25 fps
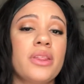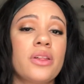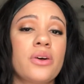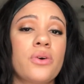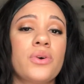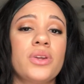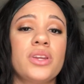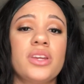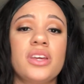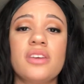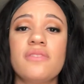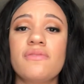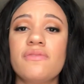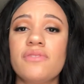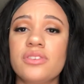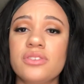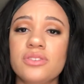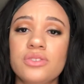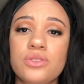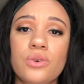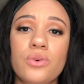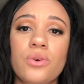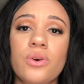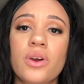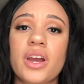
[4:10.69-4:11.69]
low in
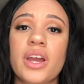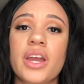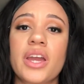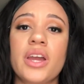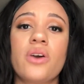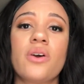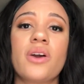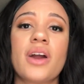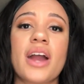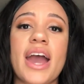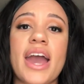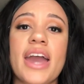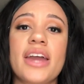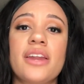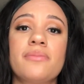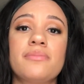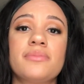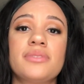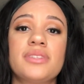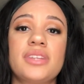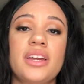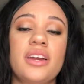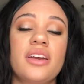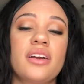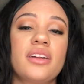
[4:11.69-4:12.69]
inventory or
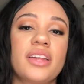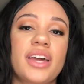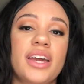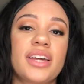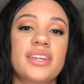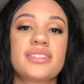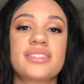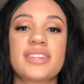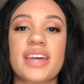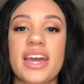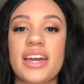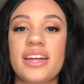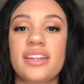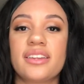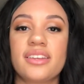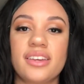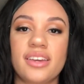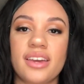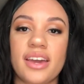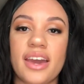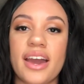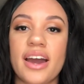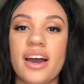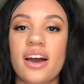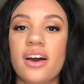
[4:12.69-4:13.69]
items they are like
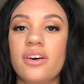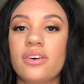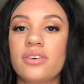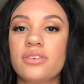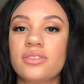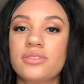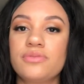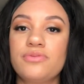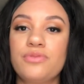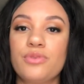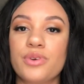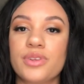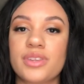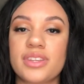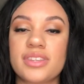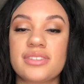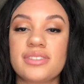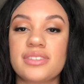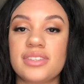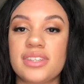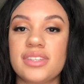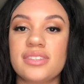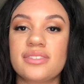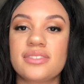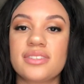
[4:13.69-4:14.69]
cycling out for the
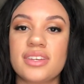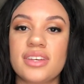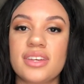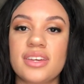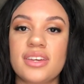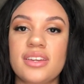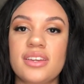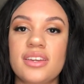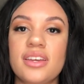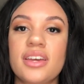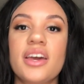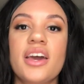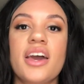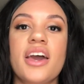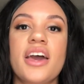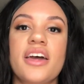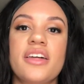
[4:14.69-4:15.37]
season.